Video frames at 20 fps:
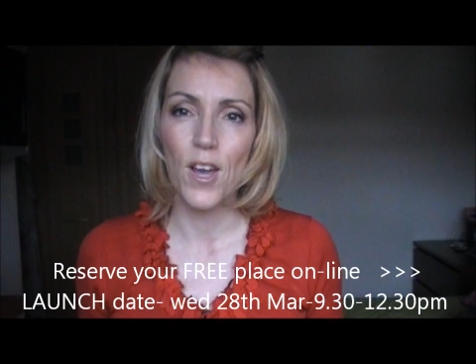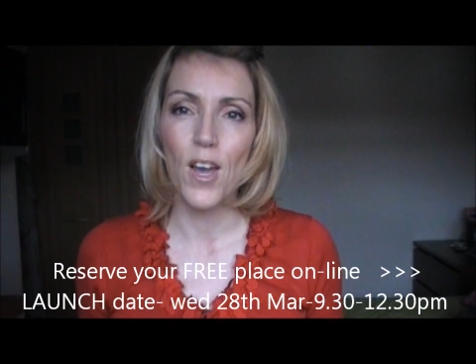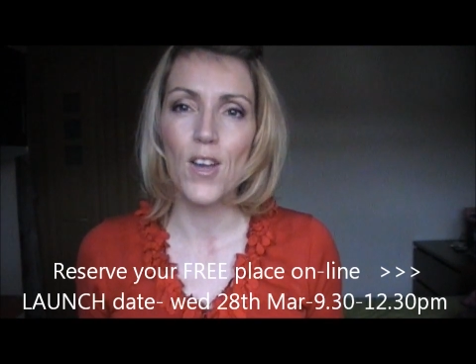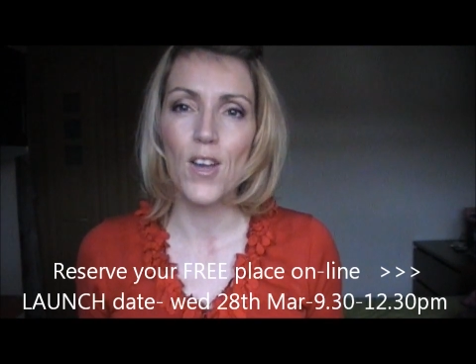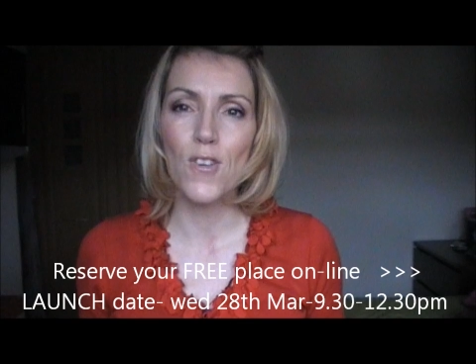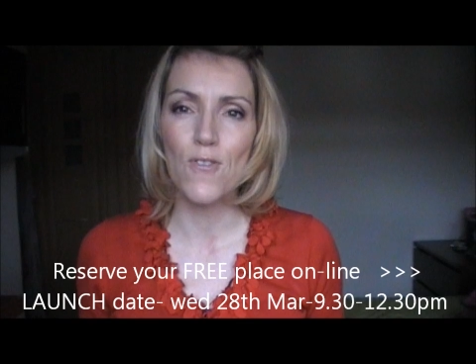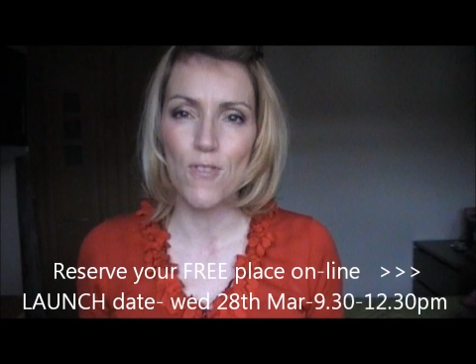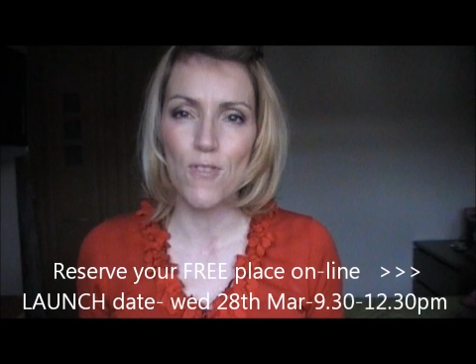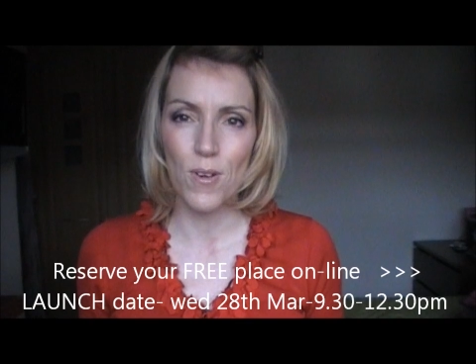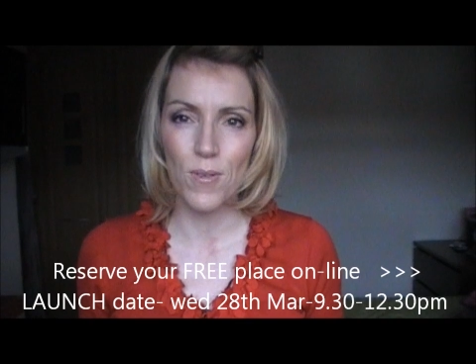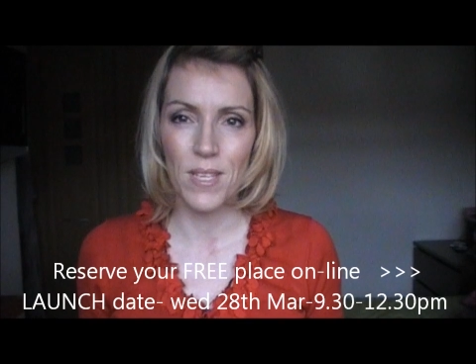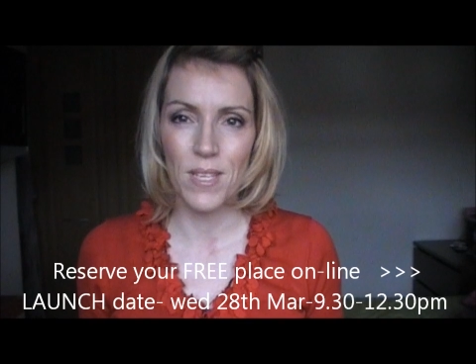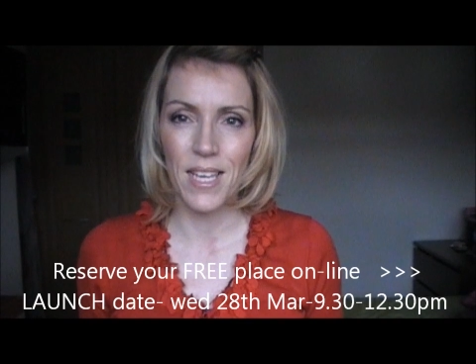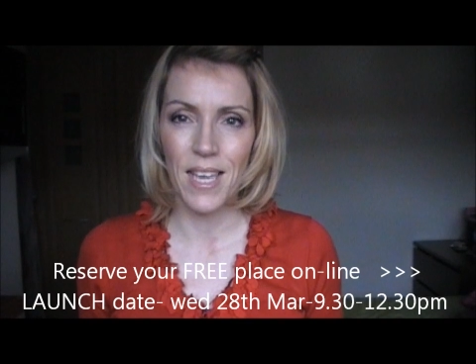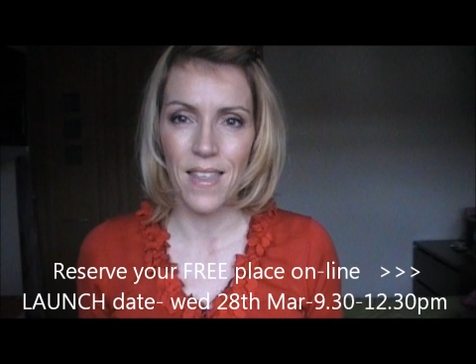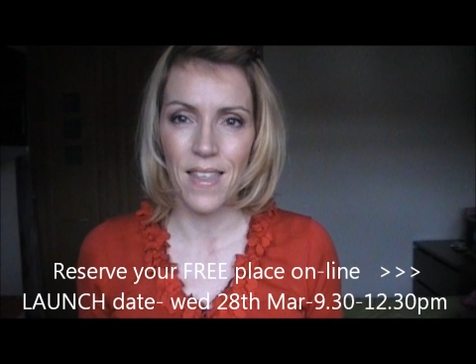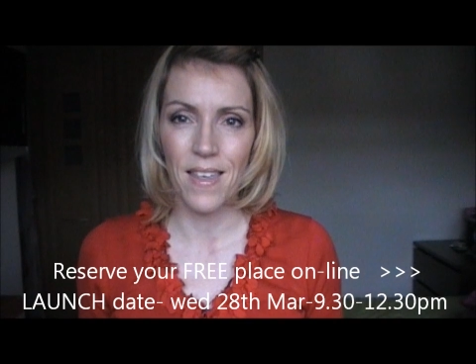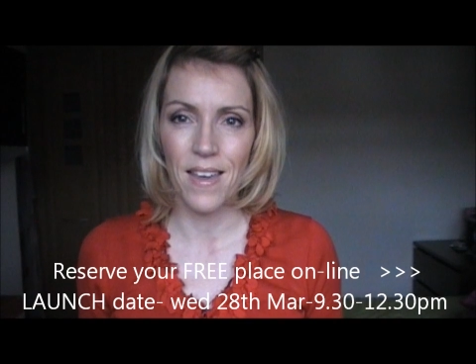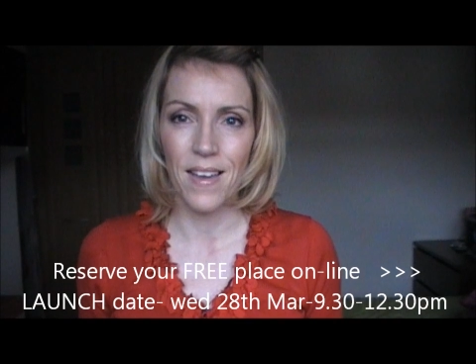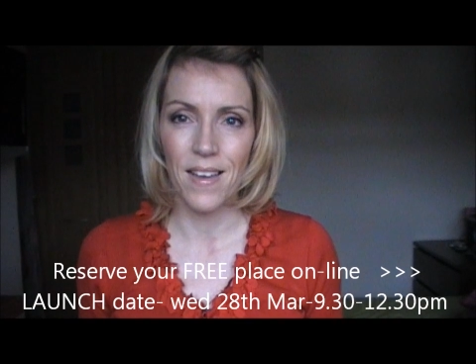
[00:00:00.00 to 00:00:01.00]
and grow
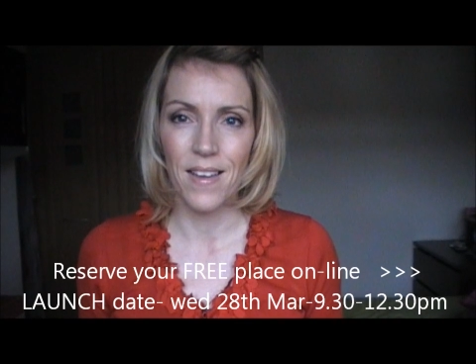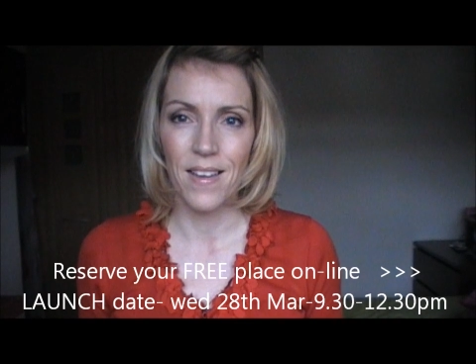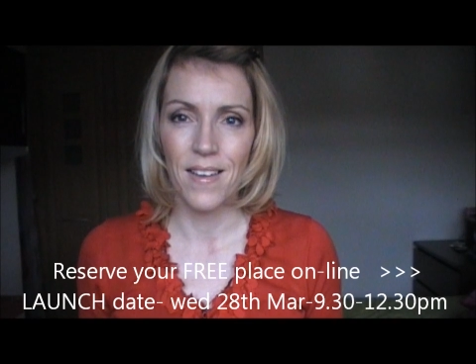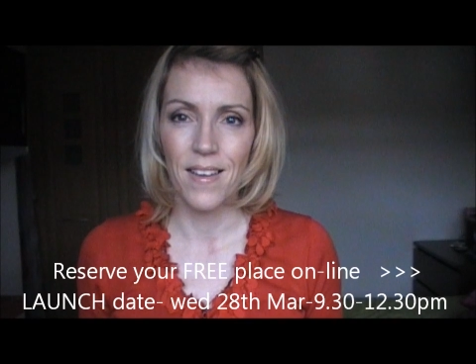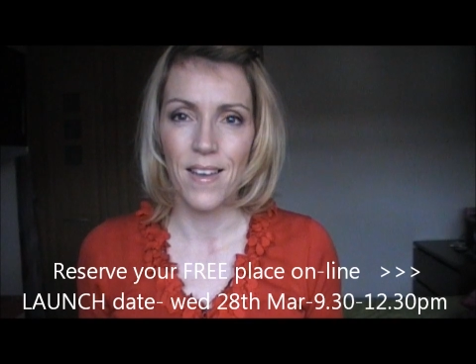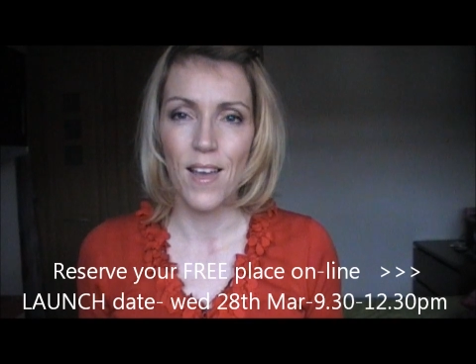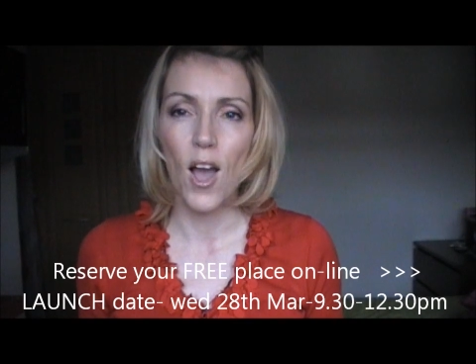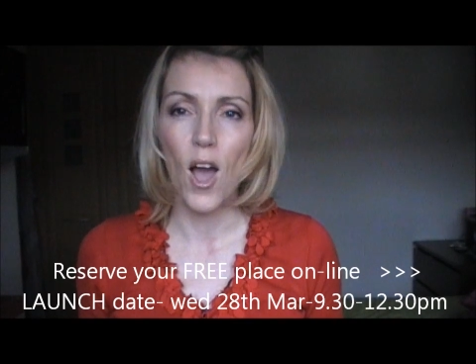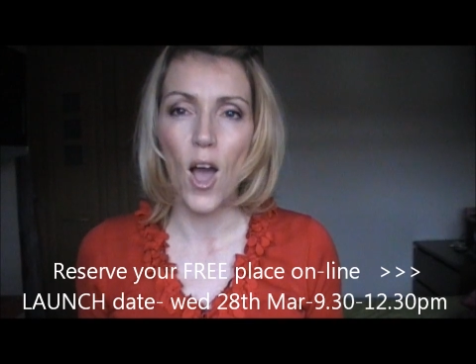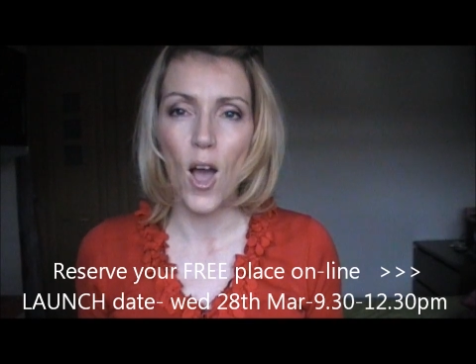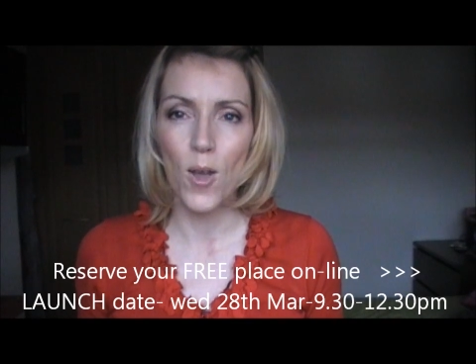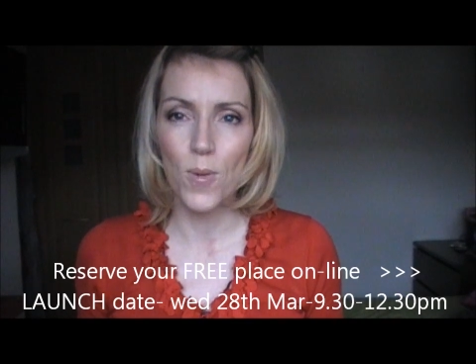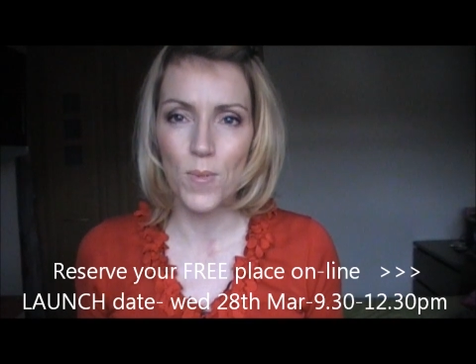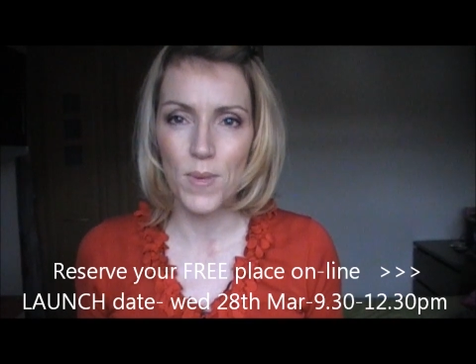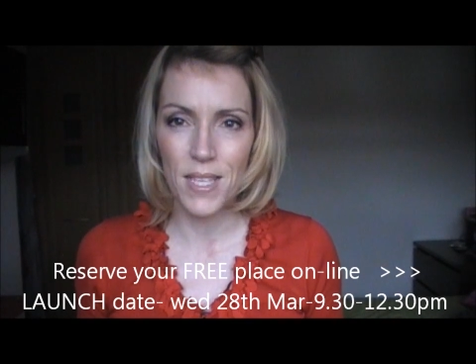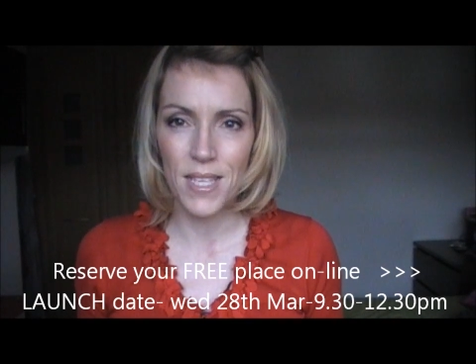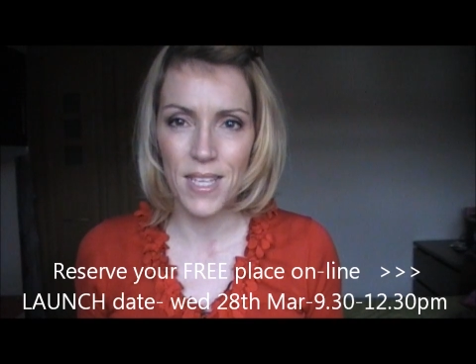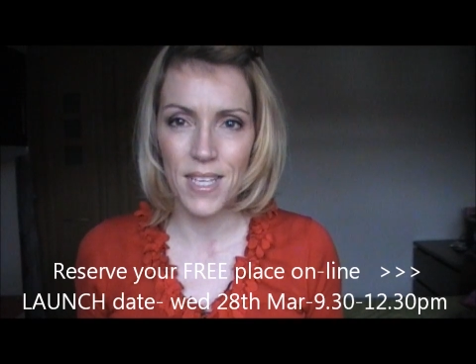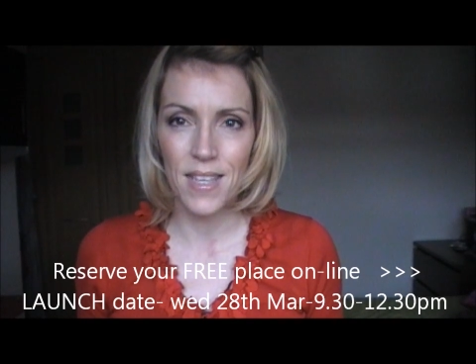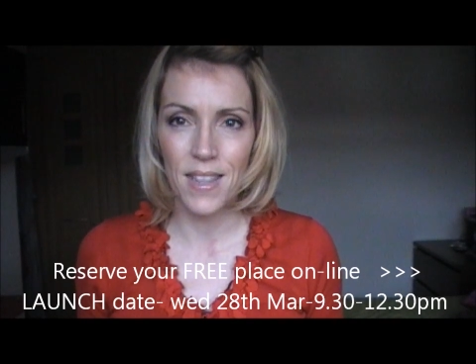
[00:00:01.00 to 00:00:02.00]
together. Hope to
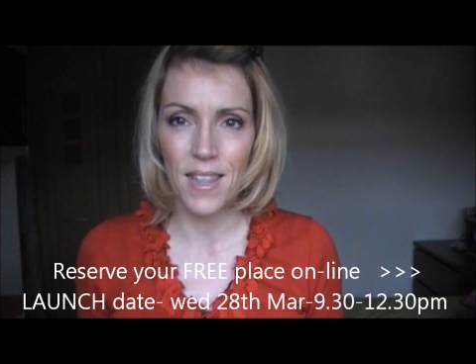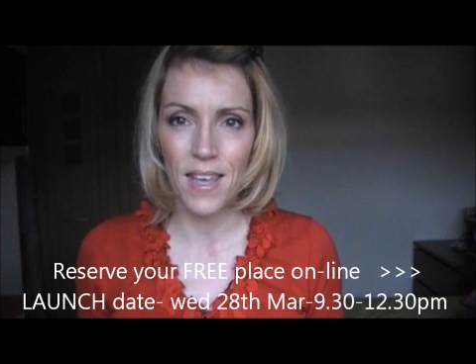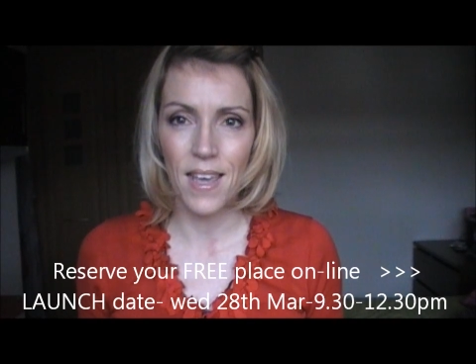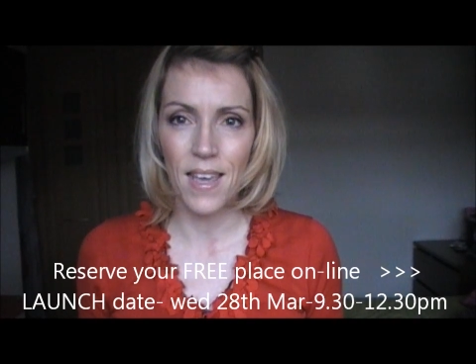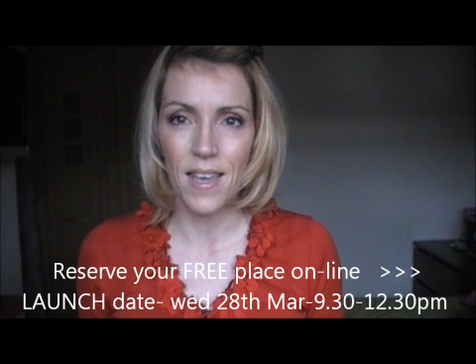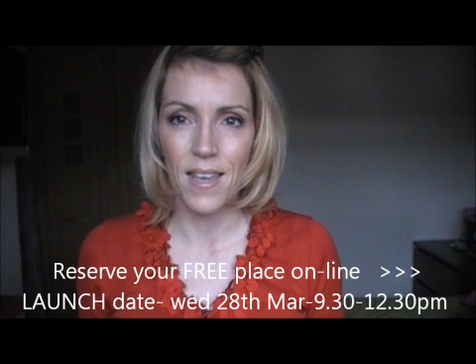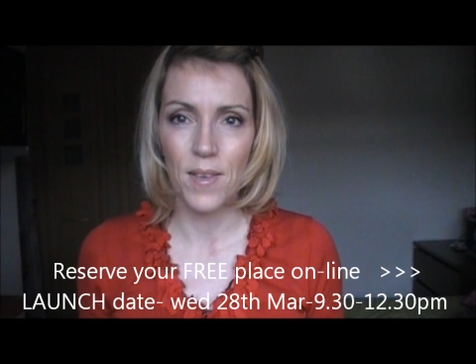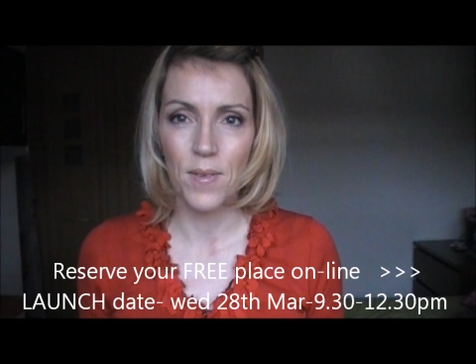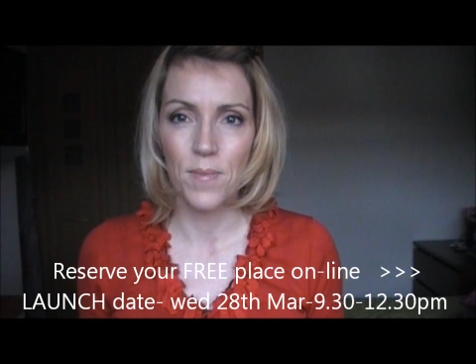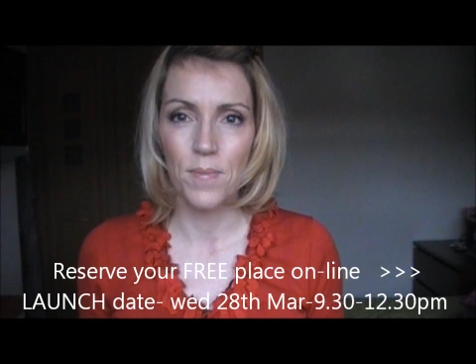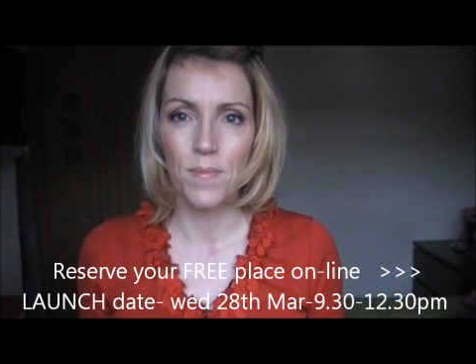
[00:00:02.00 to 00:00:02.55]
see you there.